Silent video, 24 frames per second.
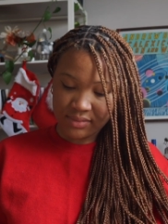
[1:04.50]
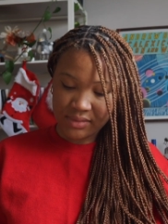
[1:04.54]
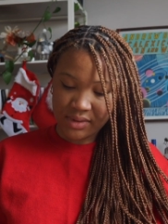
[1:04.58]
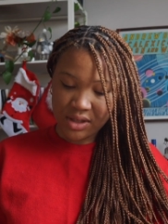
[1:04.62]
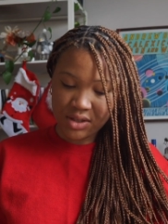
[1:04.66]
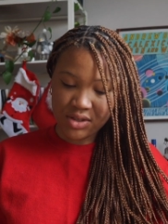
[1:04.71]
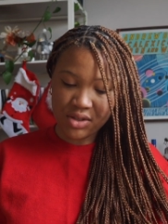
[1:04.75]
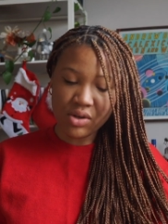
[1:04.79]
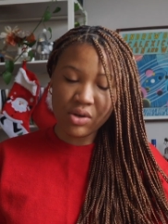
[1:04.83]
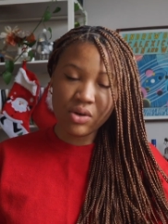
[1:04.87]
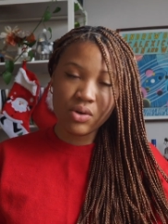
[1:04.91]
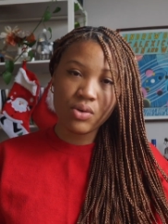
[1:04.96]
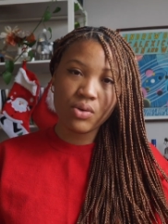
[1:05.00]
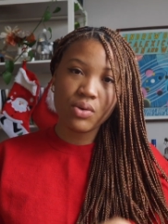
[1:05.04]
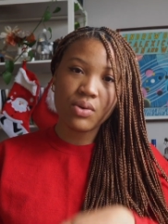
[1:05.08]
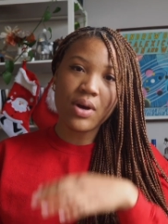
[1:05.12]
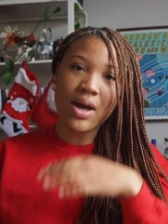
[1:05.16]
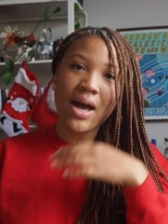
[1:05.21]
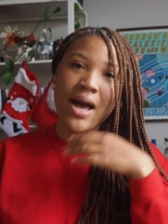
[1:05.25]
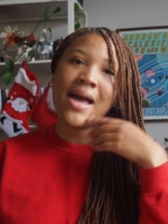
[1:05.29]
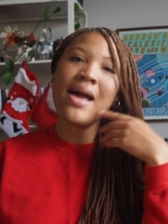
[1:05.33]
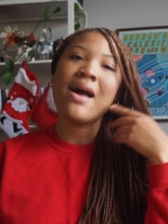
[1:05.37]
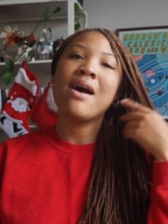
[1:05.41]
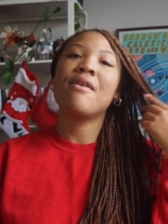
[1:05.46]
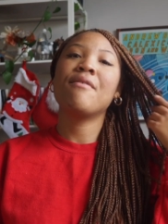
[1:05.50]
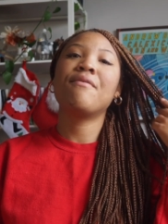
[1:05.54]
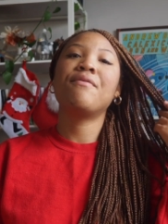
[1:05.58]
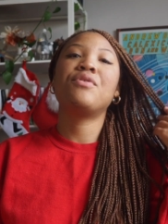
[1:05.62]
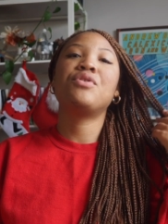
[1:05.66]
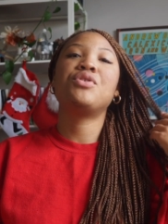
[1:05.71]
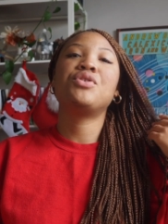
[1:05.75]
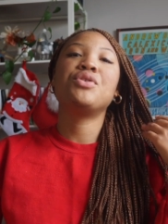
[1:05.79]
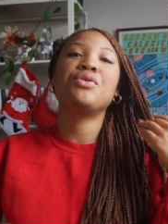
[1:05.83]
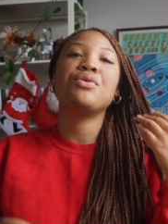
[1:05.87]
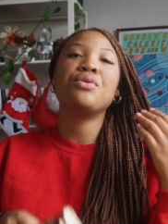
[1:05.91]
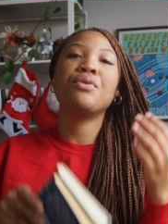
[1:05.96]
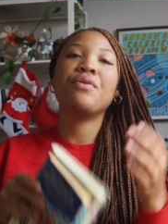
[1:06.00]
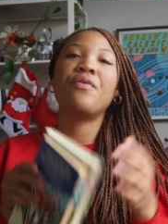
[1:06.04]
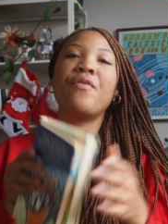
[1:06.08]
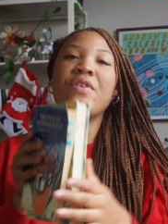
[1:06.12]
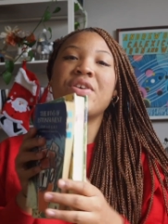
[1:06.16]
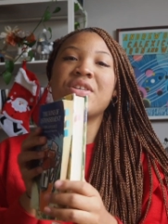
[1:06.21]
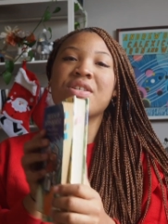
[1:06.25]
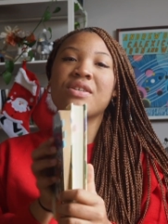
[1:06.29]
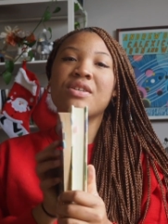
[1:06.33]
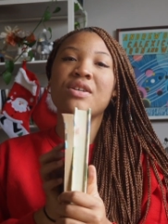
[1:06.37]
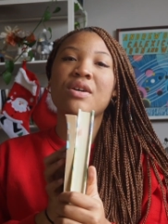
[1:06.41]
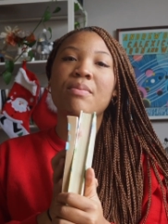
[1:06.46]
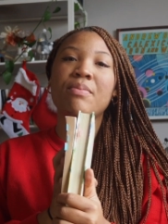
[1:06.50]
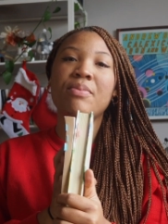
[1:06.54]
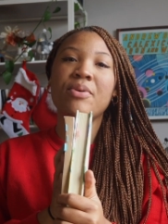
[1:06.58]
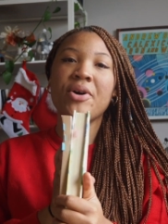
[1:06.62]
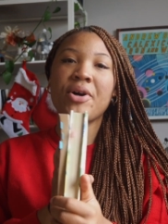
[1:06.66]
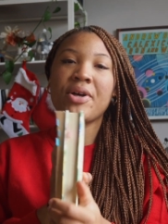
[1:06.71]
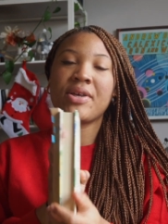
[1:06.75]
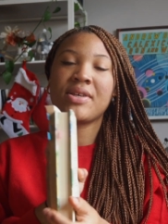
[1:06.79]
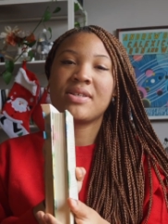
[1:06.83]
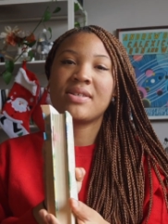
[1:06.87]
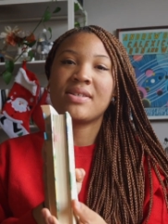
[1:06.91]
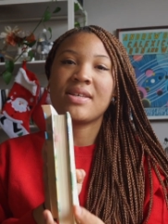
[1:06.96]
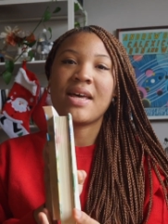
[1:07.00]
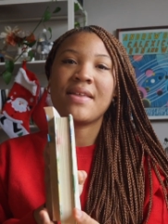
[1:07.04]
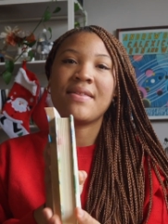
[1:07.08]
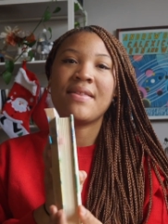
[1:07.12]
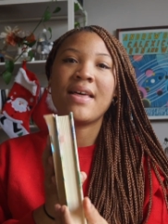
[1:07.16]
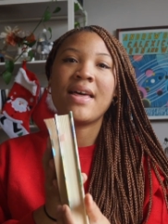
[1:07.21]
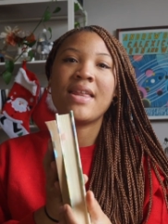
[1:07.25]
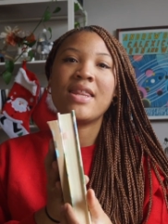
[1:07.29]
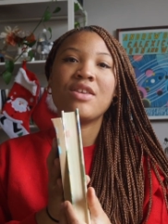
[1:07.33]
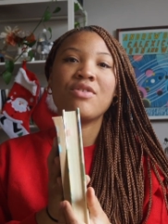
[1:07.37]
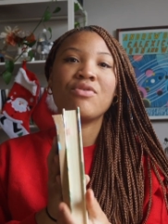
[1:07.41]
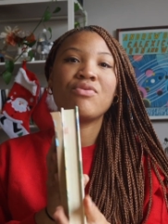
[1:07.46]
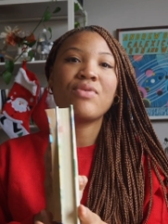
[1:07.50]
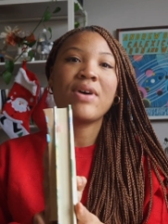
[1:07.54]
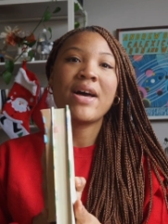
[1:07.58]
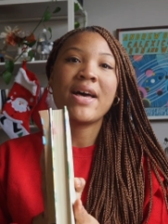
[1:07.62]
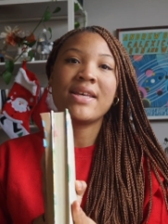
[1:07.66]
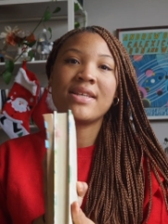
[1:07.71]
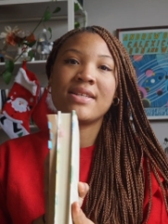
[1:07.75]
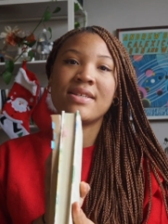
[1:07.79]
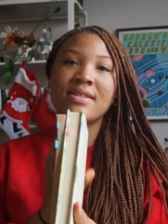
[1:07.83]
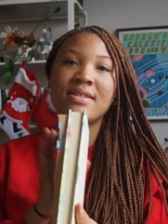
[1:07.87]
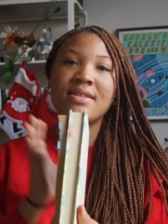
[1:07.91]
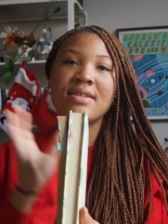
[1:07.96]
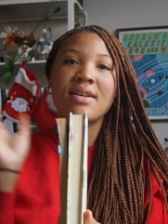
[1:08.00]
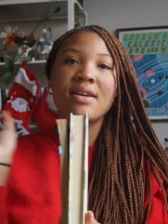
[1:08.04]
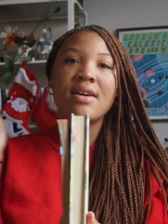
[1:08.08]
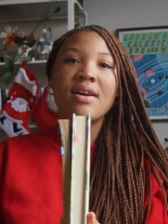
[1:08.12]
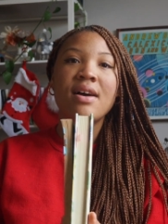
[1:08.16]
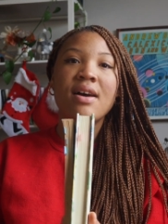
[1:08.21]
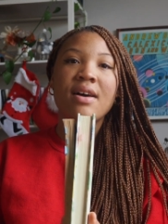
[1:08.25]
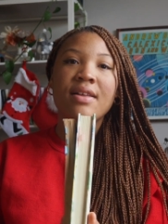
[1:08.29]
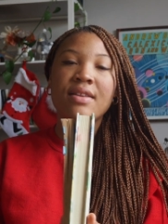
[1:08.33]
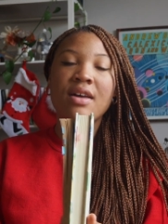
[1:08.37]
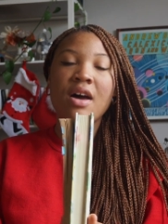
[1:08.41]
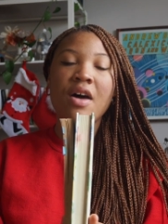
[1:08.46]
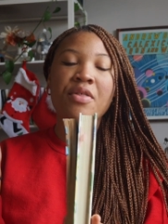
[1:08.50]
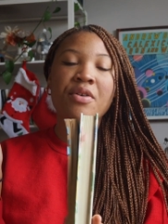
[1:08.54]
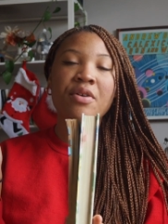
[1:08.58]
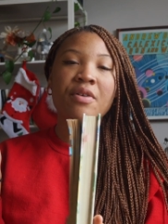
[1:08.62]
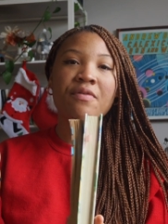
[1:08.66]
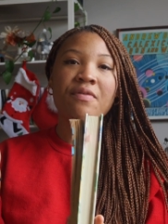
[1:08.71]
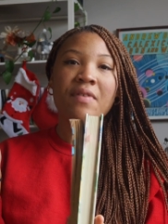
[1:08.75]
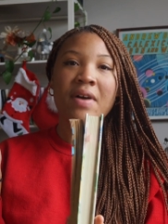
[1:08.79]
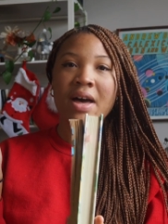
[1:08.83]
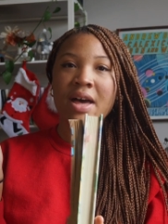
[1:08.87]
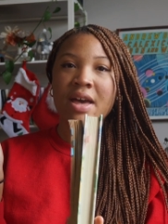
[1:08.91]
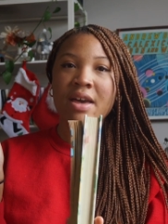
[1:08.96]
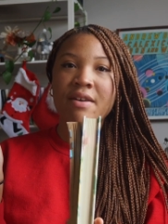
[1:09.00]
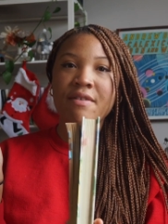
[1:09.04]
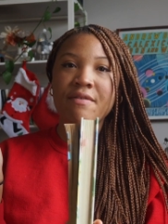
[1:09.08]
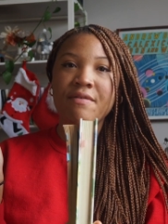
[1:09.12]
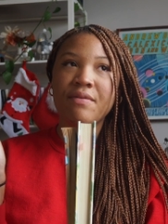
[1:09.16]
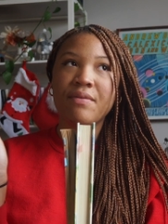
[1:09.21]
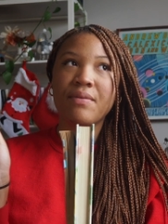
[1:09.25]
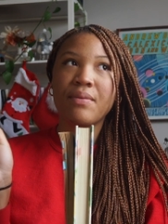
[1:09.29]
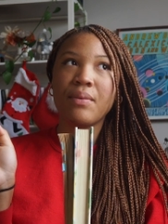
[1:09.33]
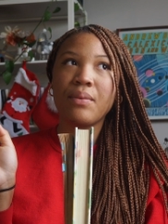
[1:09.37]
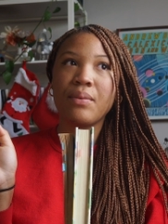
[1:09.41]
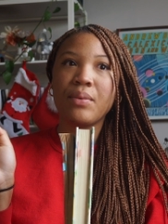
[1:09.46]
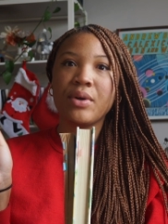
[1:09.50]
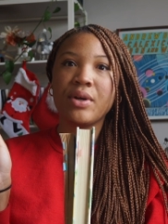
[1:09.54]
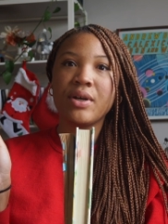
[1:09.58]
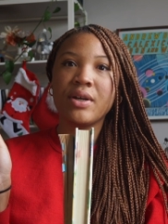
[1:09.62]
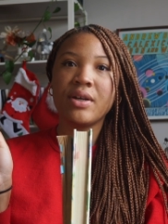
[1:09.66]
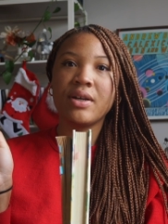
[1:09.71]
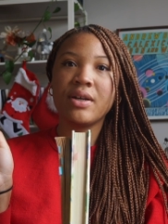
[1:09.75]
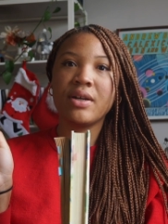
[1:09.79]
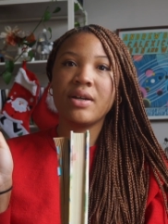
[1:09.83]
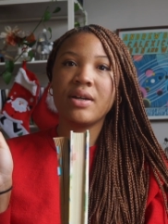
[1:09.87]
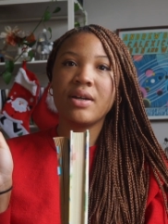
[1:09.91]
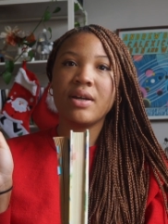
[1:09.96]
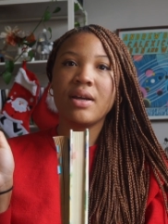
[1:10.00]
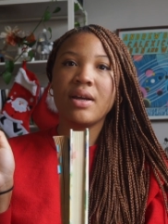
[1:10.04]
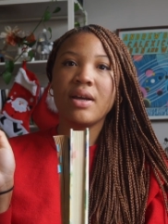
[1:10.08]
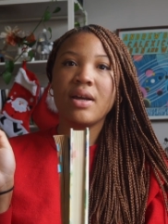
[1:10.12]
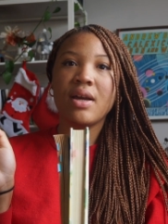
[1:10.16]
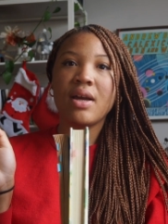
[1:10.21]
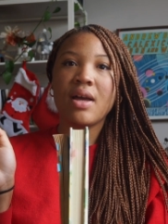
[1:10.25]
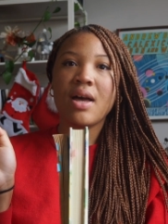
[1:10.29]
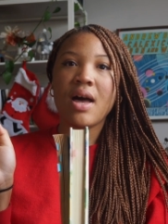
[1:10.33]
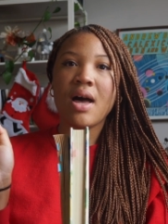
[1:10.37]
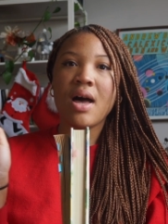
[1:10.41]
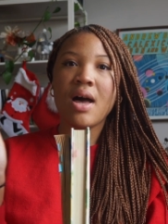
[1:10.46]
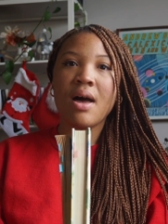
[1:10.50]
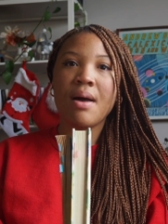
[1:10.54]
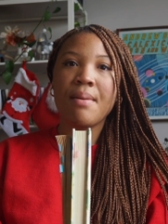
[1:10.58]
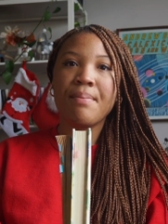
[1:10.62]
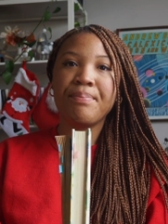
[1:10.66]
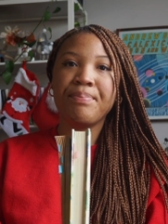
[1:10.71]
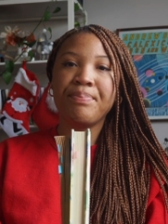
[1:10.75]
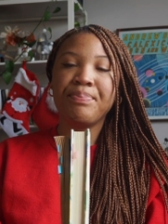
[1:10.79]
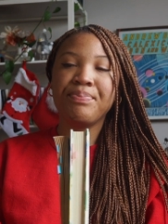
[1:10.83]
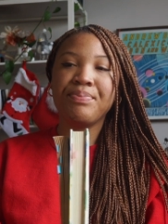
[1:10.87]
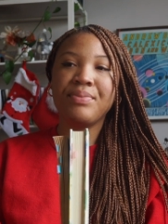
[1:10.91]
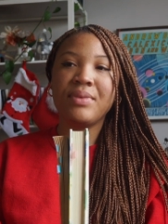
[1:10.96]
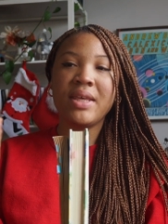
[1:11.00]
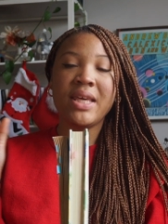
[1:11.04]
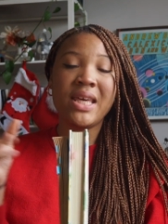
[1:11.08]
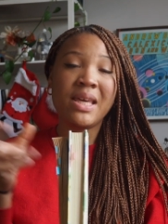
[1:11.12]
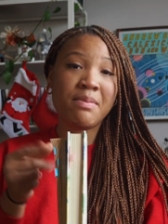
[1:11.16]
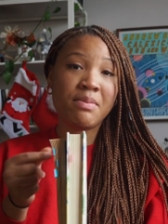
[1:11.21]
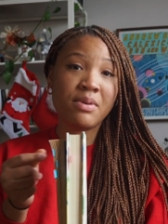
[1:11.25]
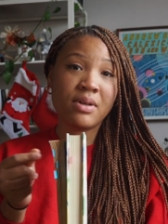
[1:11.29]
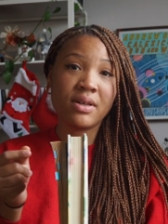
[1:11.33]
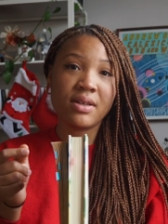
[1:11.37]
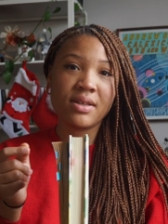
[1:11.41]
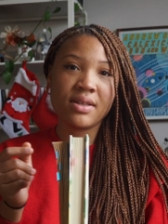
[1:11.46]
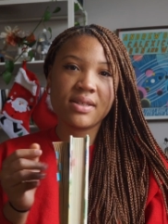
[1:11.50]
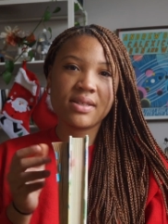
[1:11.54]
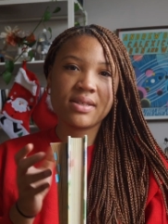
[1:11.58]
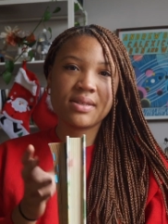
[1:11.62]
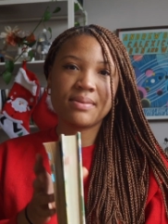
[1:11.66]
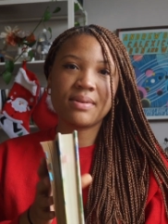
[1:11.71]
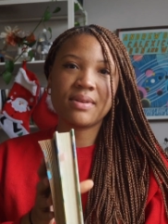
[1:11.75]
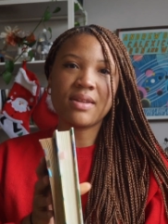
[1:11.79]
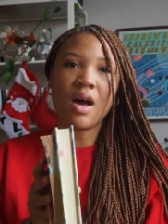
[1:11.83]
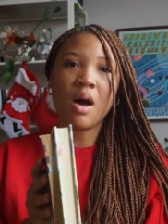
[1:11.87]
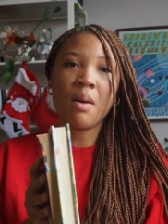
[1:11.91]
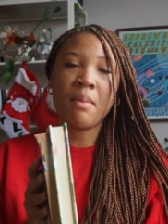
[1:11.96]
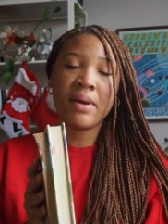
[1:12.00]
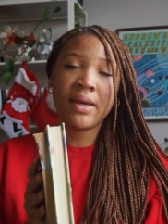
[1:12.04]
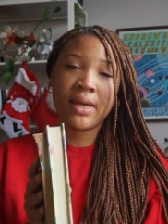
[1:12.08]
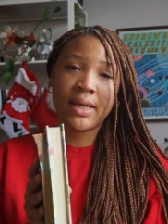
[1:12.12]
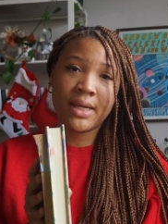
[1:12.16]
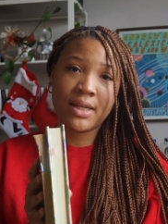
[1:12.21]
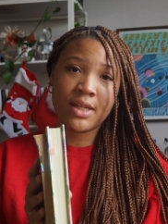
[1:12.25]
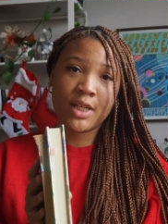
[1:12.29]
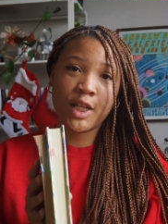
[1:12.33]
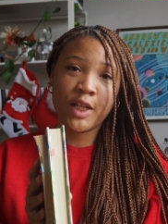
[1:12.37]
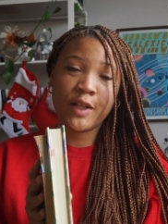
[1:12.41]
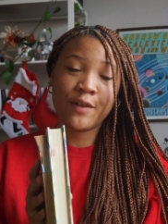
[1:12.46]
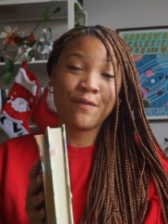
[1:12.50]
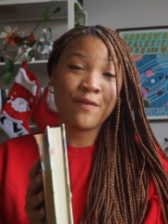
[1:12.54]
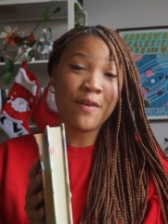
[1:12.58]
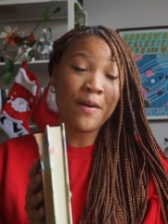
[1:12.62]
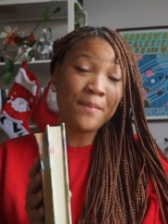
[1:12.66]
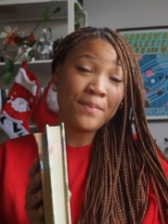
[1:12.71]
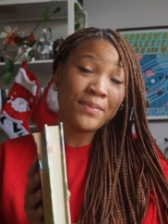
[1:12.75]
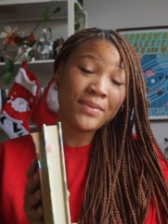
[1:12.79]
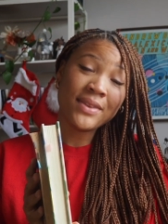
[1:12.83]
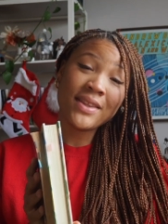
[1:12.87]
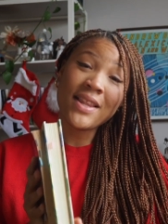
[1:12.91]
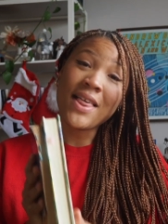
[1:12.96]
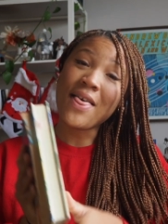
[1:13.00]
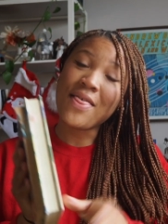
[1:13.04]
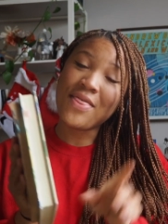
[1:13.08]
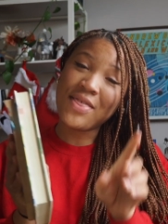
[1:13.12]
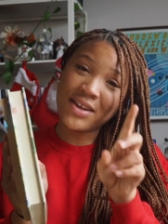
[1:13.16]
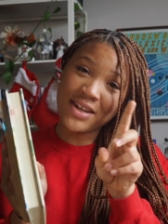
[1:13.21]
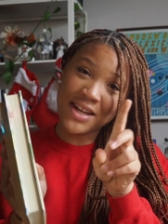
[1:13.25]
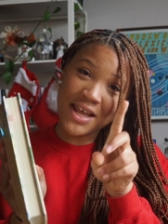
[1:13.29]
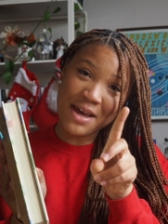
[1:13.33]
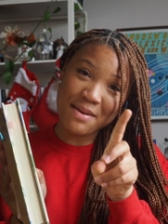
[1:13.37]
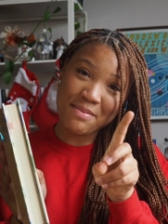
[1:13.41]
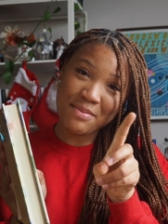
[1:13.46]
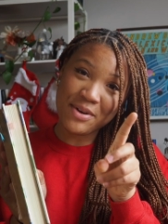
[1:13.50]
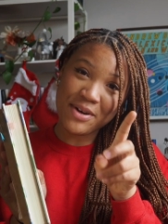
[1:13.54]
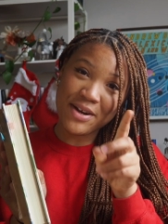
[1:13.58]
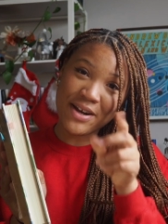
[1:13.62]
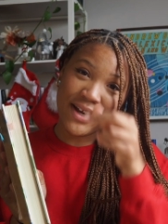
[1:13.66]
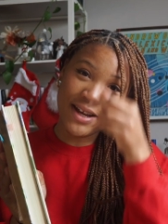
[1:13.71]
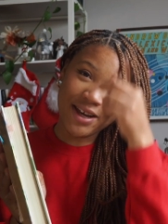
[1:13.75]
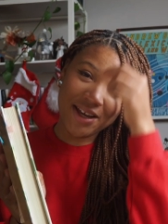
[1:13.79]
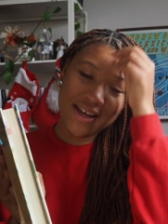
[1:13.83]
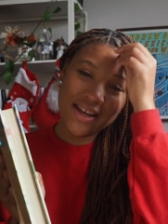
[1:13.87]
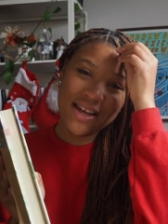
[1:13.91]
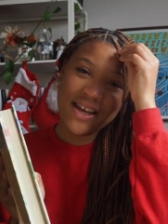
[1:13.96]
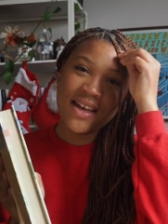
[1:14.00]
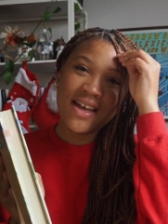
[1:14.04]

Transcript: So I have 2 physical books, and then the rest, the other 5, were ebooks on my Kindle from the library,